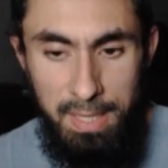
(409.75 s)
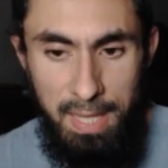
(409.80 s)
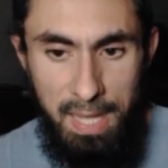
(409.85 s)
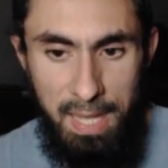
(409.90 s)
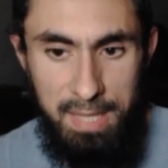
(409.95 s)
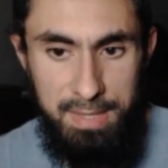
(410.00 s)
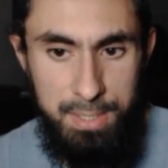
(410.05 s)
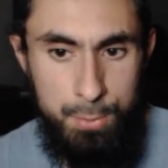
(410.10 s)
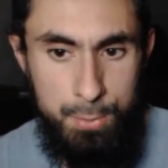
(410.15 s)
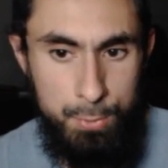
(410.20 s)

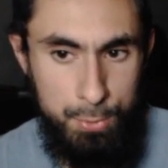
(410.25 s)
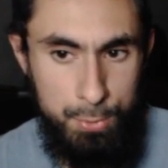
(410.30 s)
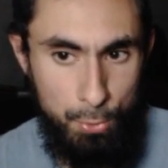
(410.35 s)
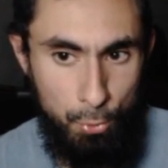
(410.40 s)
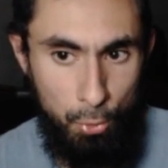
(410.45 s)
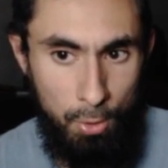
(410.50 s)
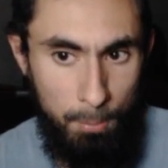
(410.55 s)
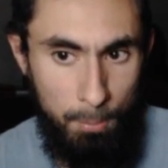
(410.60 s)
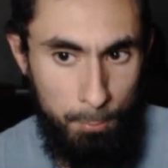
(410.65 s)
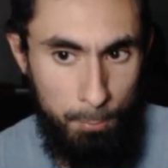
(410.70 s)
And this was a
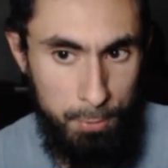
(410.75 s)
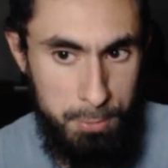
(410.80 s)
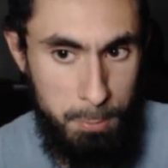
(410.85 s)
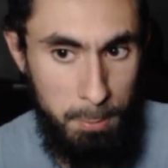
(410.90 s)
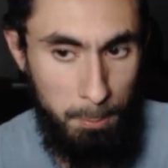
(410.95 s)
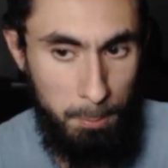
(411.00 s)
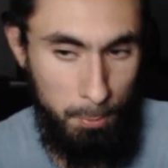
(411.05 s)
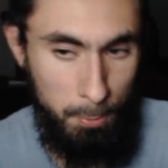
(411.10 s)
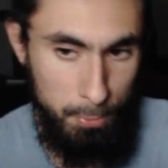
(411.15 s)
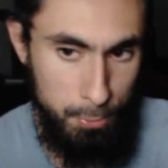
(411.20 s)
comp which
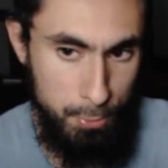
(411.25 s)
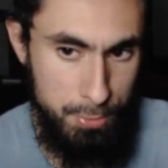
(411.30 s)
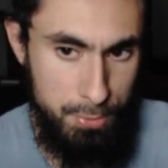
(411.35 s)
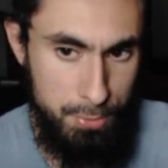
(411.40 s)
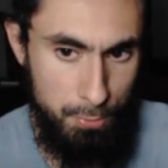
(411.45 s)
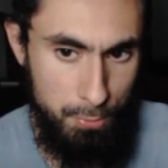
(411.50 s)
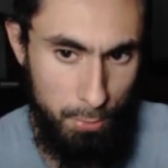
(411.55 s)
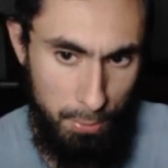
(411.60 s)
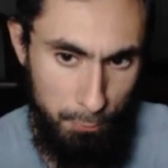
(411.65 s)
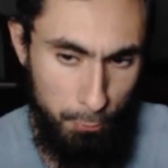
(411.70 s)
people used
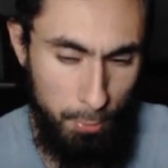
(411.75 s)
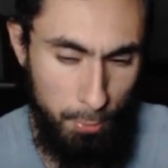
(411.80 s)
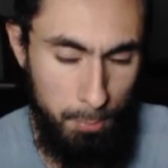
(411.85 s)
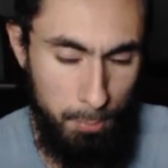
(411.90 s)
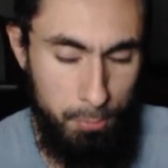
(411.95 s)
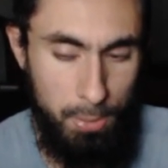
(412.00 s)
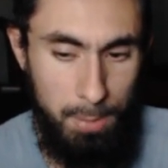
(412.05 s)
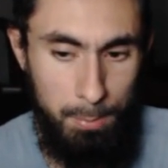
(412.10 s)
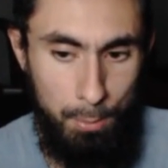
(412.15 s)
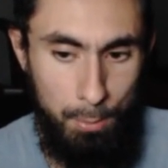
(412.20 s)
to run for the
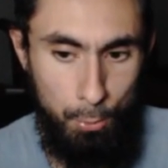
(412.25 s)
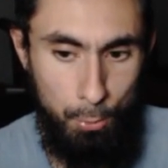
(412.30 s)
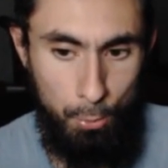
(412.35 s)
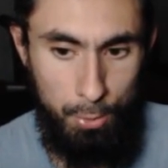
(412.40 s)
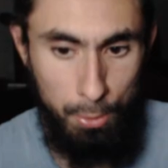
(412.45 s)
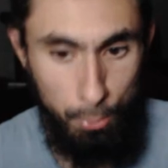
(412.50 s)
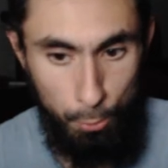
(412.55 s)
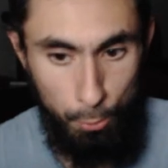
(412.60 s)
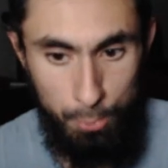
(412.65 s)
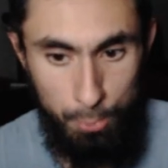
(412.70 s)
Primal
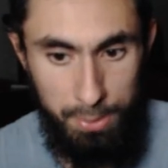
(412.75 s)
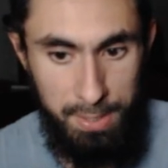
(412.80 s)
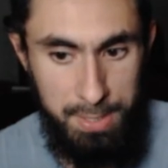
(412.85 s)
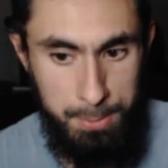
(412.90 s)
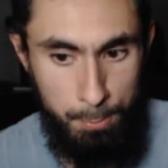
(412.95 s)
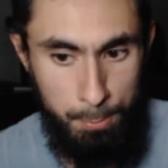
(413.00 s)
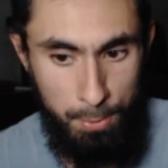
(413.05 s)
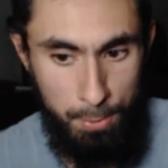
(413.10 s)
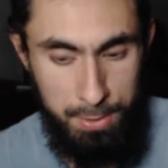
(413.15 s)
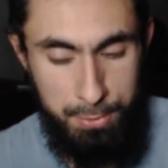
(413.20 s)
Lord Lone Gaze
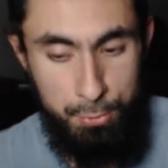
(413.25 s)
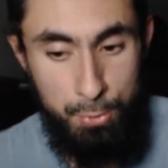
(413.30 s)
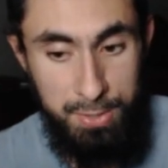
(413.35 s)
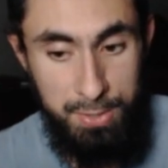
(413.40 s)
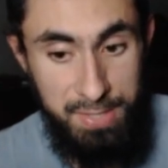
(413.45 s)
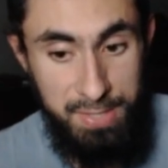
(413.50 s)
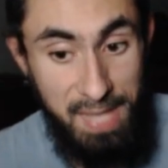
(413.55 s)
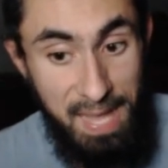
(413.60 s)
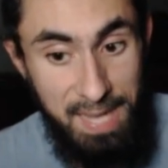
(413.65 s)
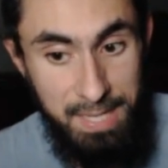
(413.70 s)
boss
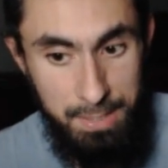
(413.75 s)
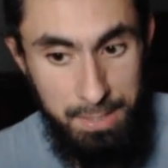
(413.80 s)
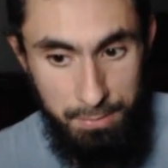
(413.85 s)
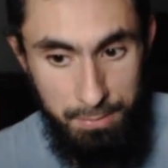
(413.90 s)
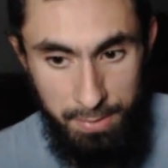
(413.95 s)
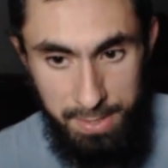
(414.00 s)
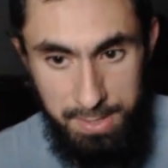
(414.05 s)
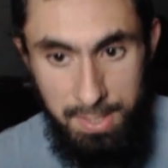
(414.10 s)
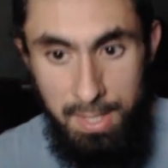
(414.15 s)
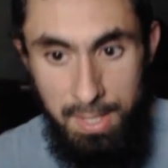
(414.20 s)
towards the end of
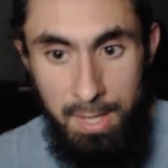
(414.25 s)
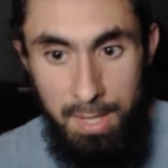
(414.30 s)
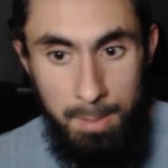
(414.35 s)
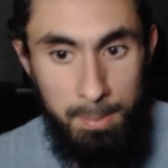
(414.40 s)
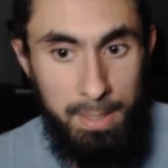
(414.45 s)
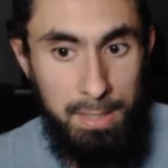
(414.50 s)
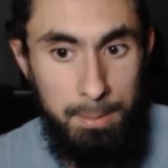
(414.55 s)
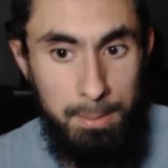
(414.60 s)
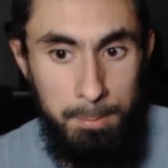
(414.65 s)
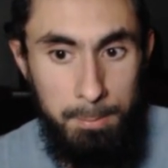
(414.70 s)
it.
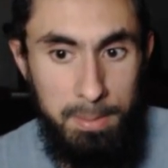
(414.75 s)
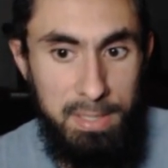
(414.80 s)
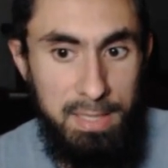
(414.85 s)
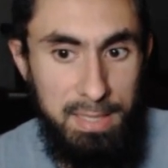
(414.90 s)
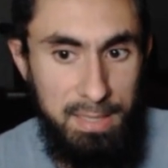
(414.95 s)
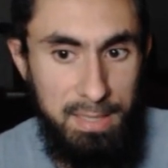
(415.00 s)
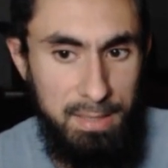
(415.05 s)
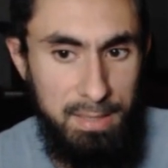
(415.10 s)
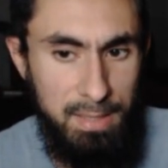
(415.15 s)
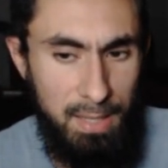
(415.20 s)
But at the
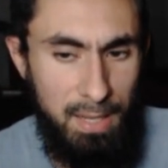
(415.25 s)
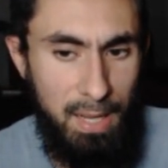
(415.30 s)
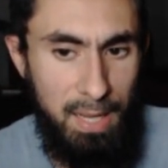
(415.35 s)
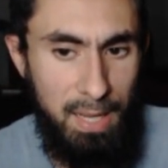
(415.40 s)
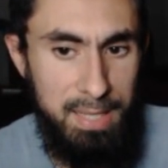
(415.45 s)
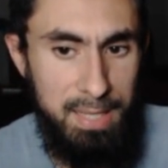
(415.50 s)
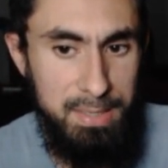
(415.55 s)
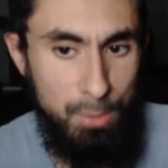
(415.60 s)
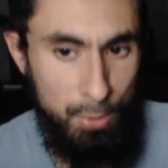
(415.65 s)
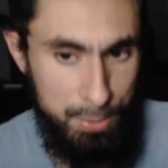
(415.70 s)
beginning,
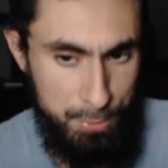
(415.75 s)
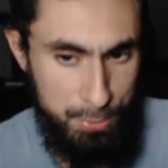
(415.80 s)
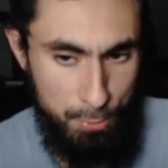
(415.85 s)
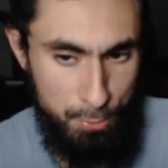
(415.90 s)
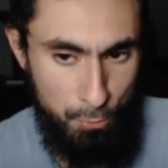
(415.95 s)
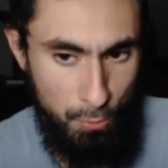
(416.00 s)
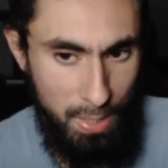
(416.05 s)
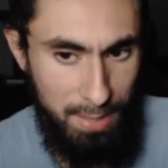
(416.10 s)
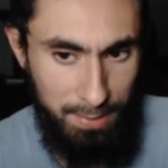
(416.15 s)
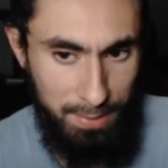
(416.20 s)
I also
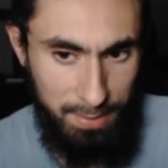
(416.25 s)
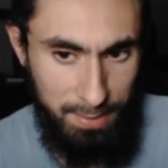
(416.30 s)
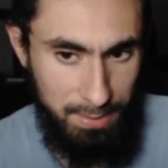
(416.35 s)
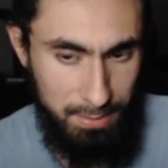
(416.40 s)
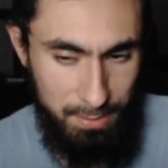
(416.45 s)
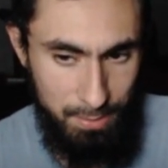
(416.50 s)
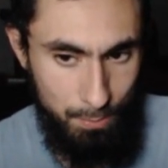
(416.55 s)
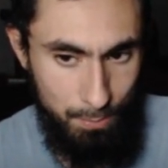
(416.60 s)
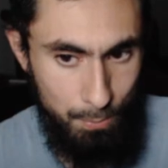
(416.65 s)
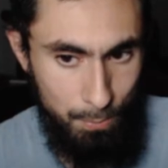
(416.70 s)
ran like
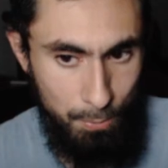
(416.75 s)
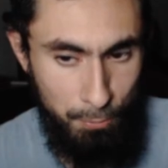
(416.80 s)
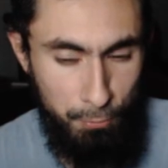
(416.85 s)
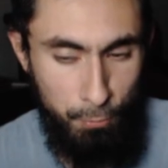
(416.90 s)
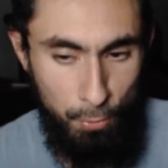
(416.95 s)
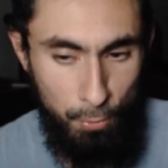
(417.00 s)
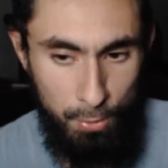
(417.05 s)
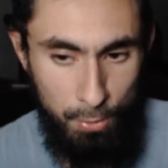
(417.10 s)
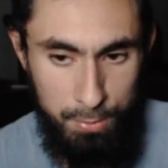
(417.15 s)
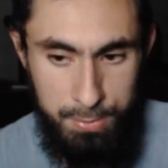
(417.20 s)
the
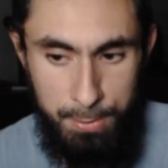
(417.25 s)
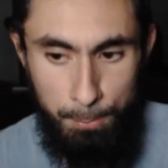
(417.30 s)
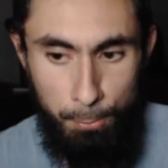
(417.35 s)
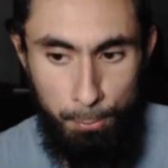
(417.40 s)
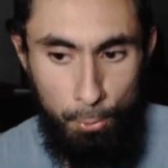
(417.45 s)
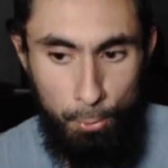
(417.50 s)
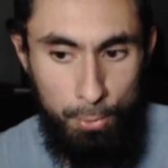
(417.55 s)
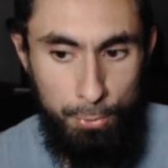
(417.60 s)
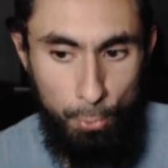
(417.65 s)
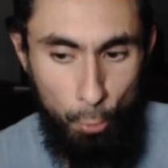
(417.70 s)
full
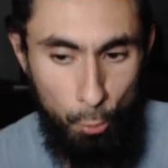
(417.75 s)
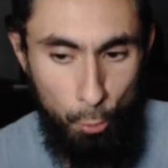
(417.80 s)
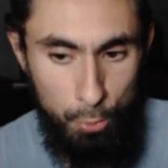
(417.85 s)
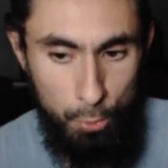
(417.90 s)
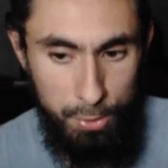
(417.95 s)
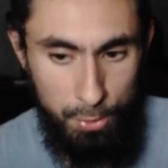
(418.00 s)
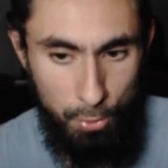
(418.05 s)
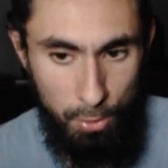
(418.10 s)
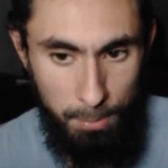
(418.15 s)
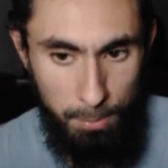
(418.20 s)
support the
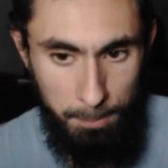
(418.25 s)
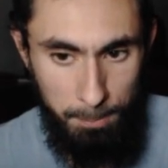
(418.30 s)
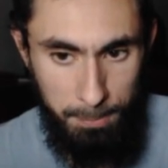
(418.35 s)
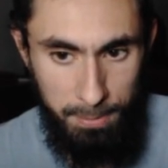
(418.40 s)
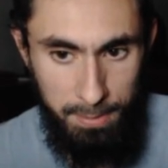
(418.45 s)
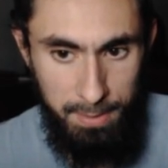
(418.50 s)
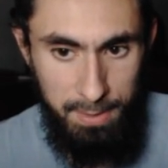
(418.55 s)
OD comp.